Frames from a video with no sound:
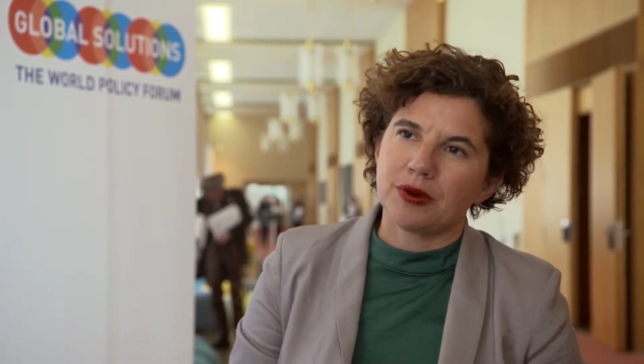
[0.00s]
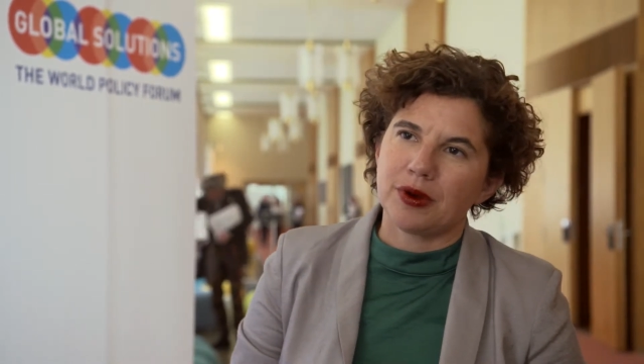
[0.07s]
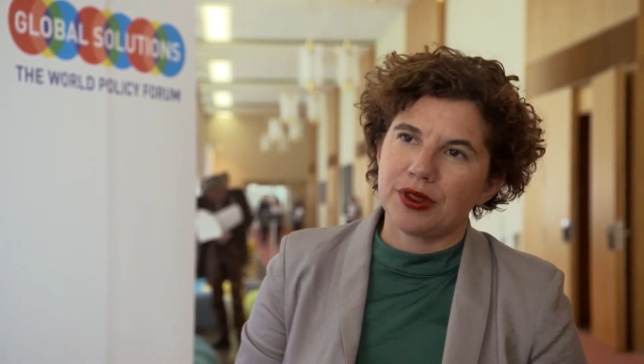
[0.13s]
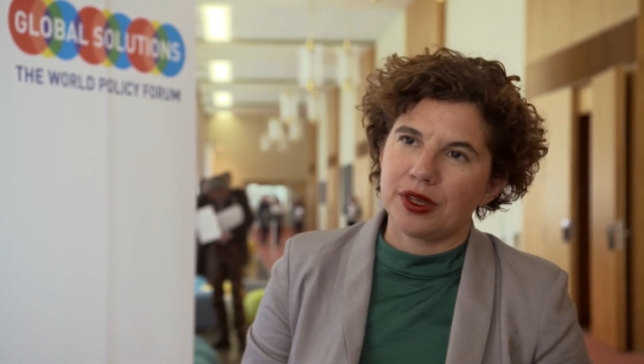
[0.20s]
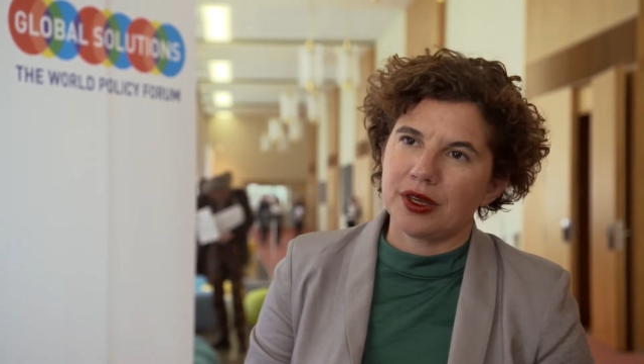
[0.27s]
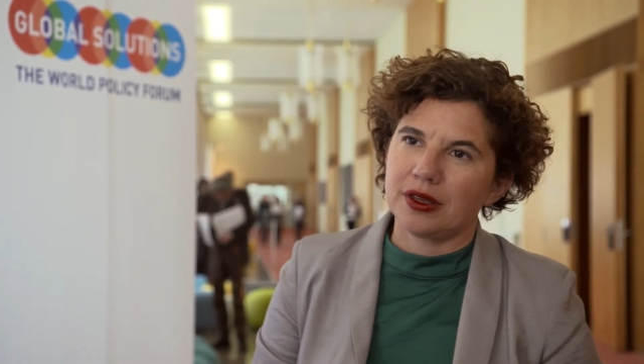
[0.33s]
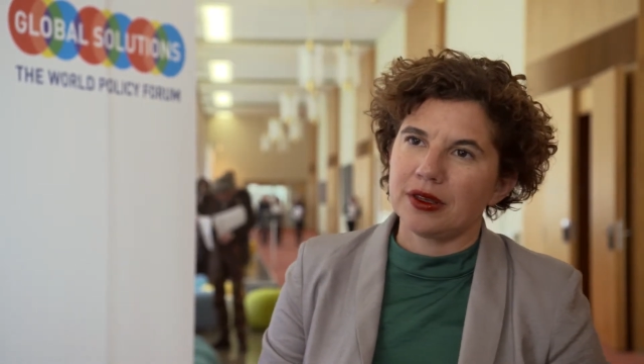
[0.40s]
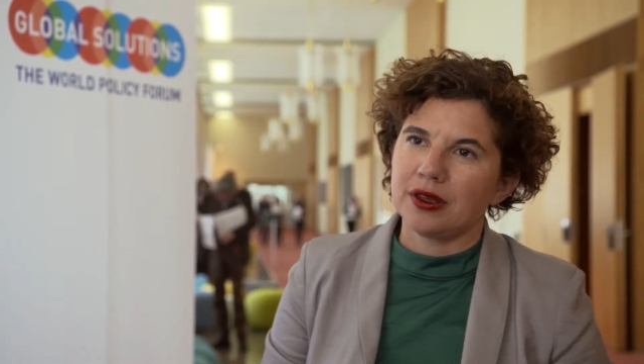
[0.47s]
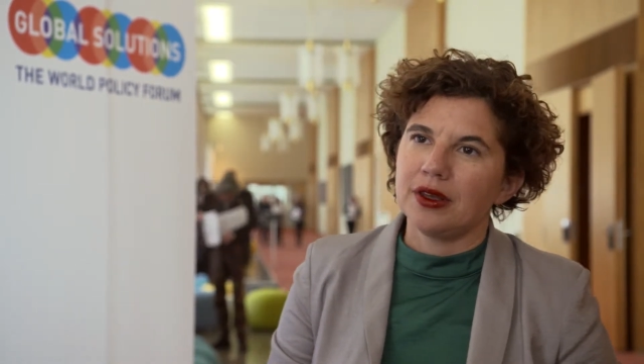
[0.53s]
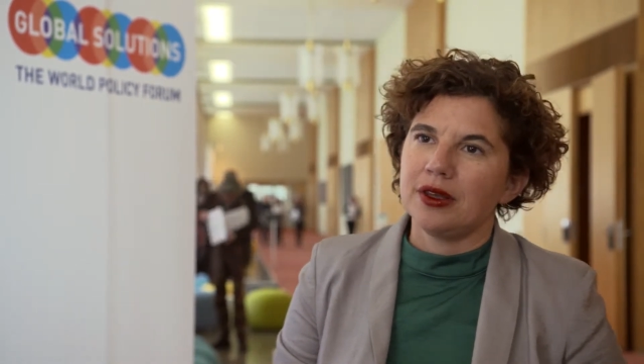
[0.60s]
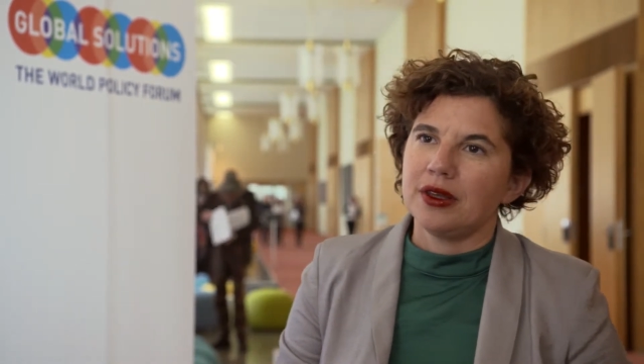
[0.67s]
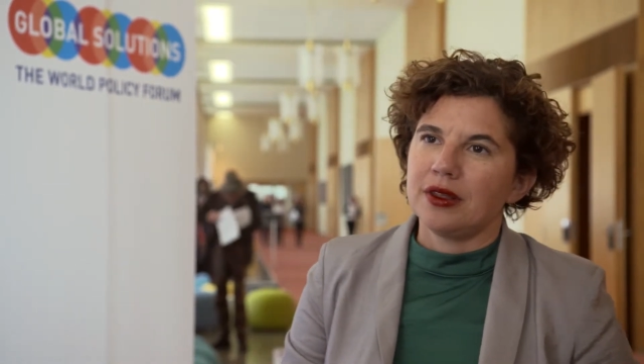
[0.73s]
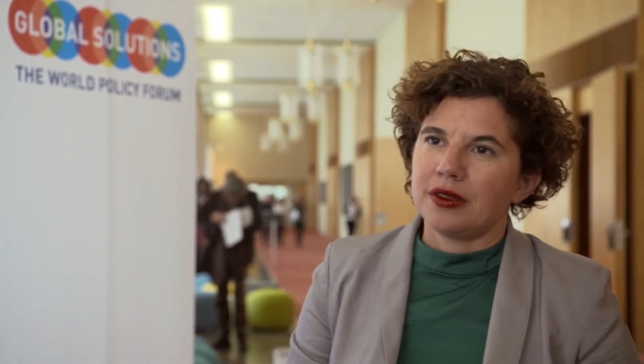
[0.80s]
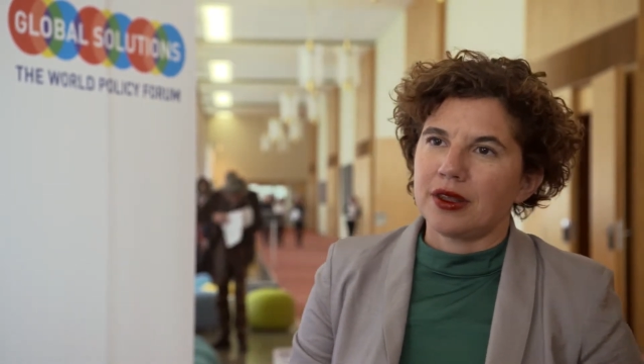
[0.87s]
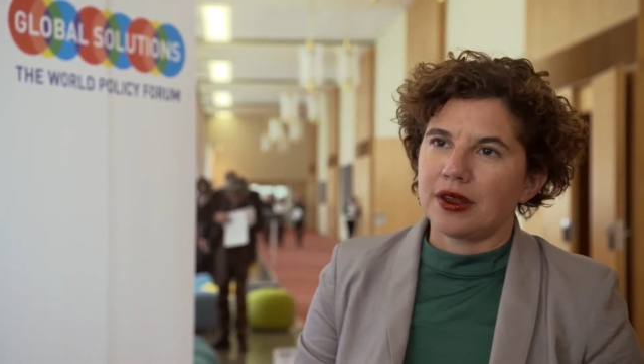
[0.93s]
So I think
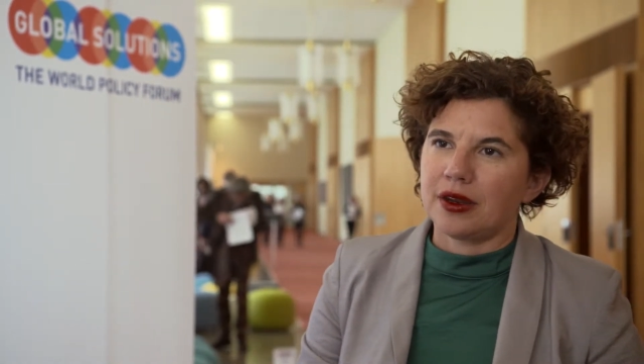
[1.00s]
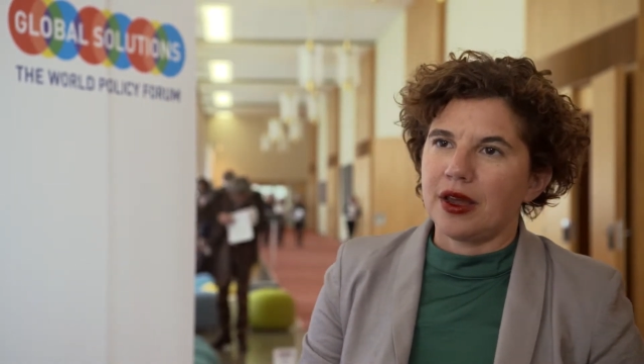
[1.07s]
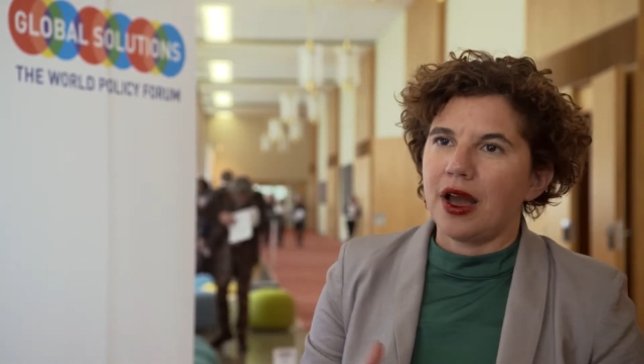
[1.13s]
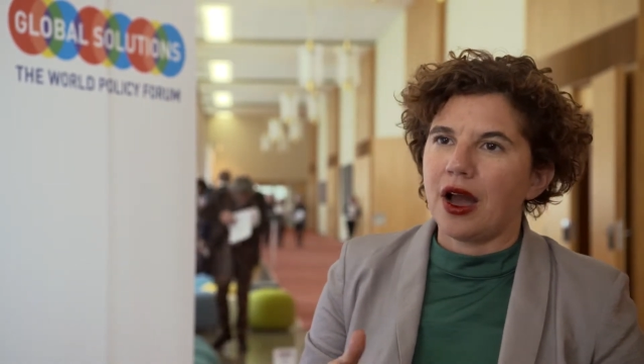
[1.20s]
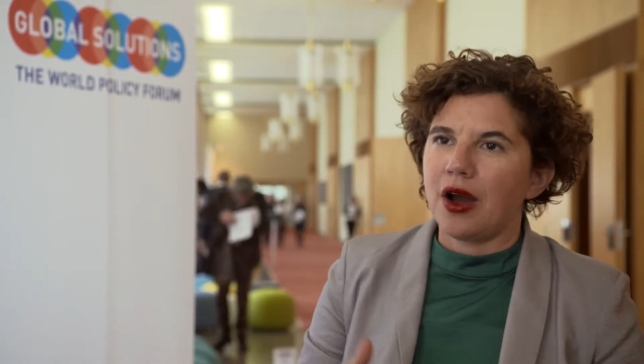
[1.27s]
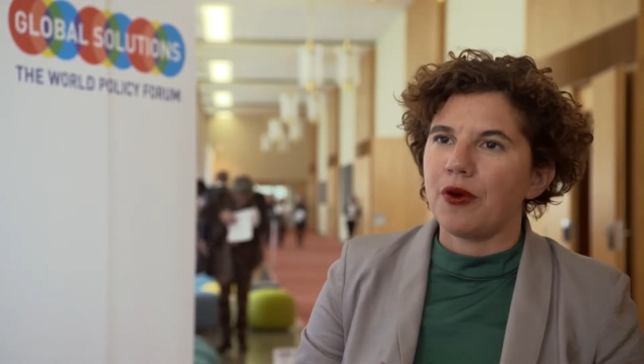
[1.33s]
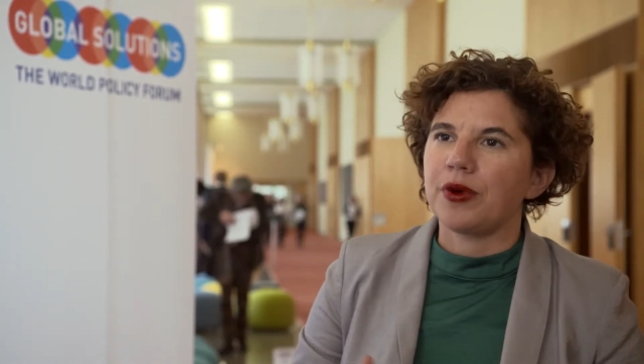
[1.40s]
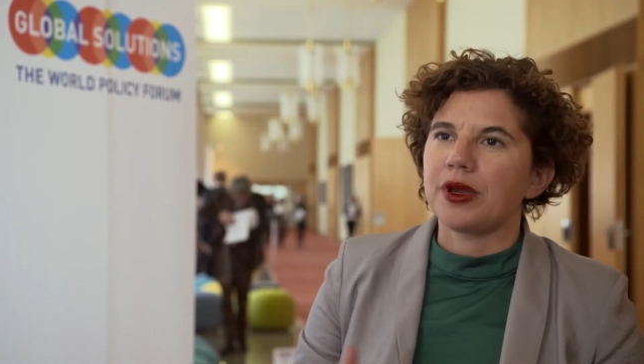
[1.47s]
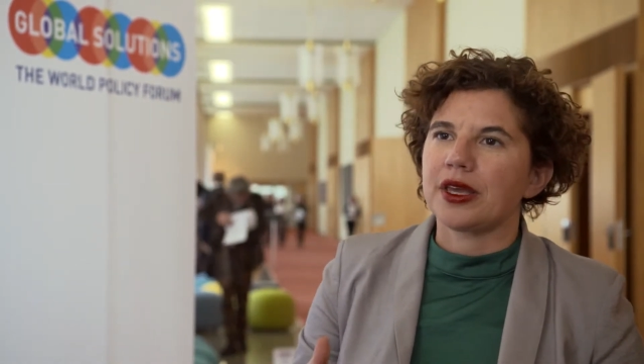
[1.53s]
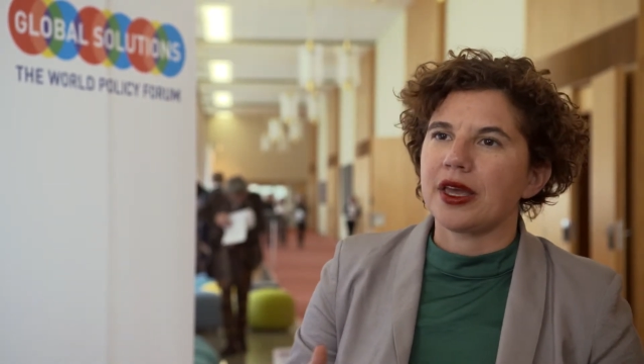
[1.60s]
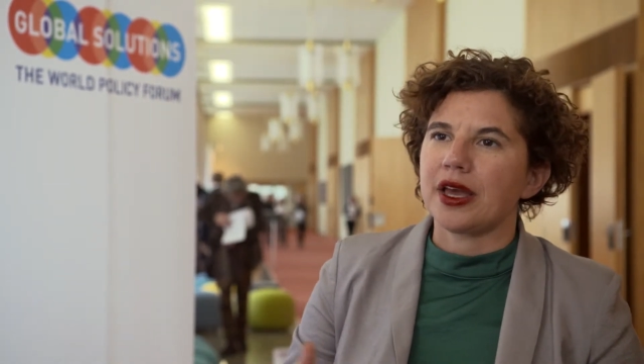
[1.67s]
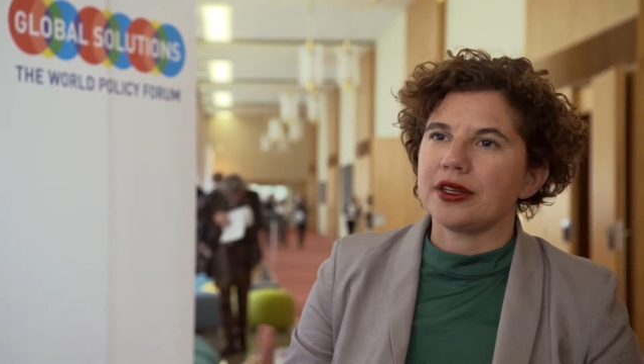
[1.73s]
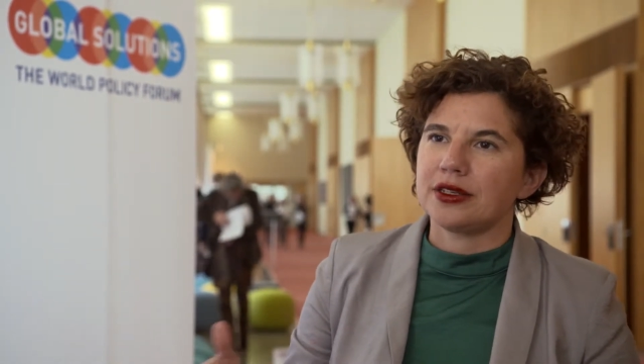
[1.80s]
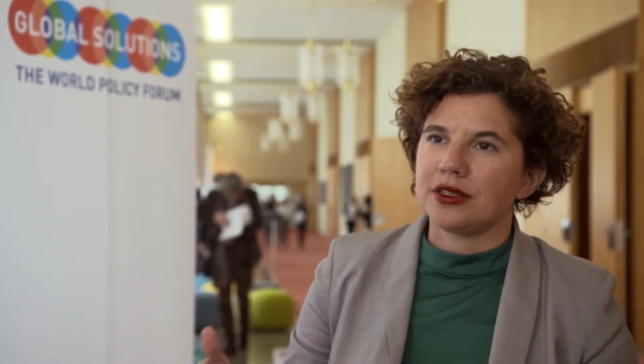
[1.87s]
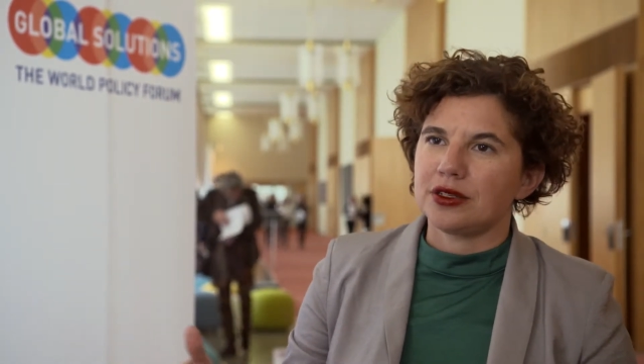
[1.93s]
that how we
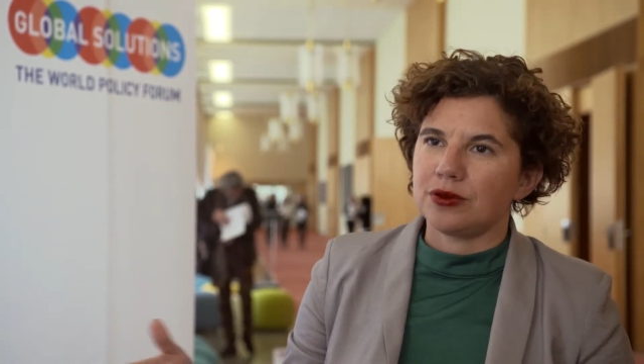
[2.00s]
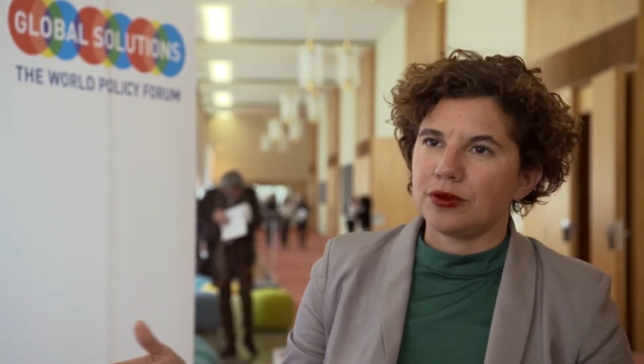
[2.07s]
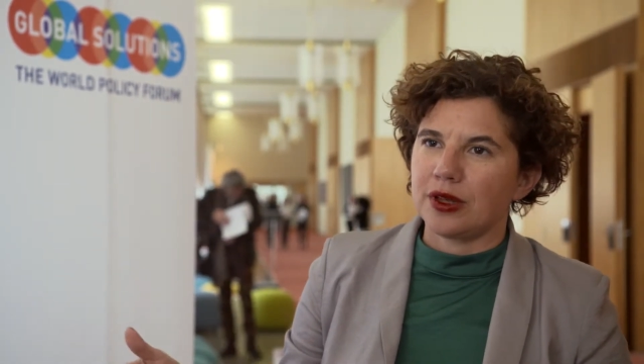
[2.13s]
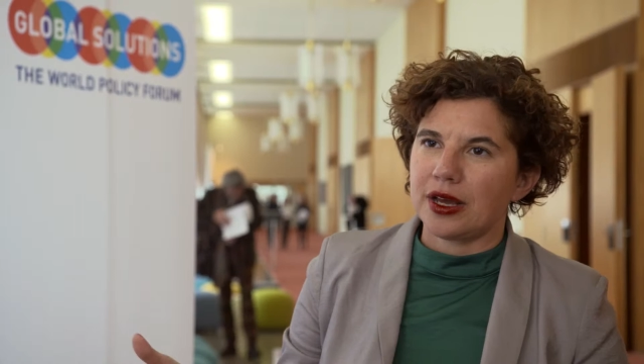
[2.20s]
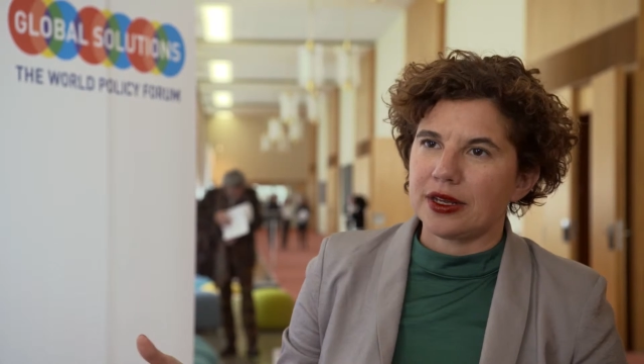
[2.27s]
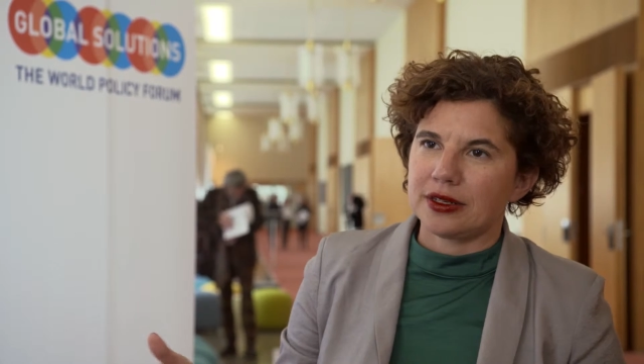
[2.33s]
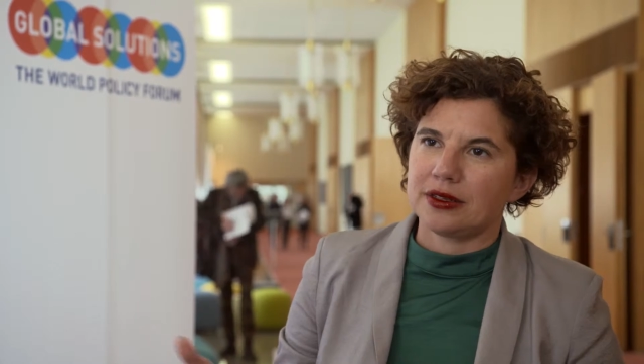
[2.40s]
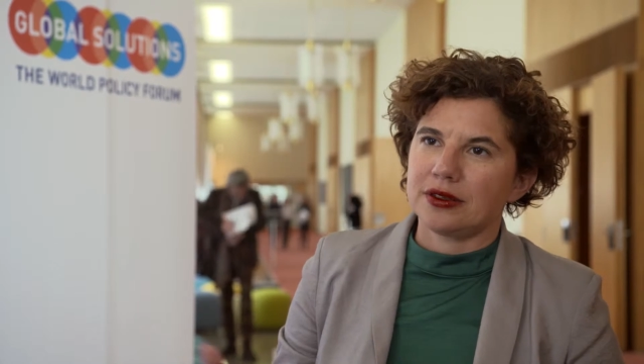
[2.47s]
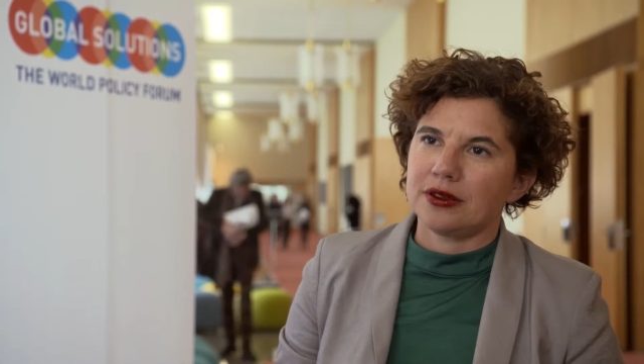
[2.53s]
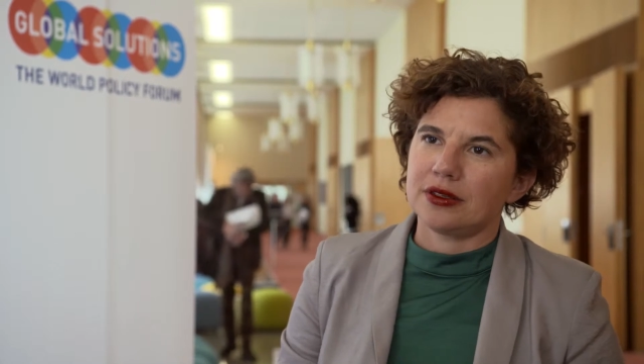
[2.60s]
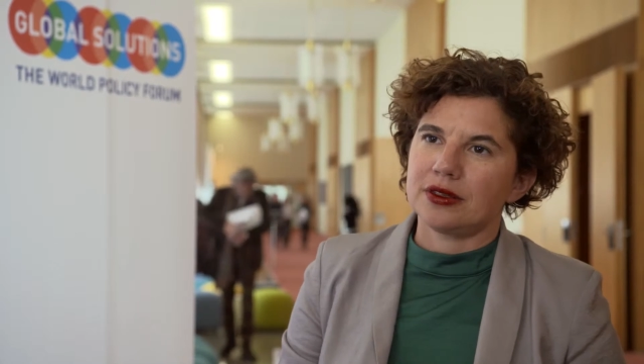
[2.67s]
get to that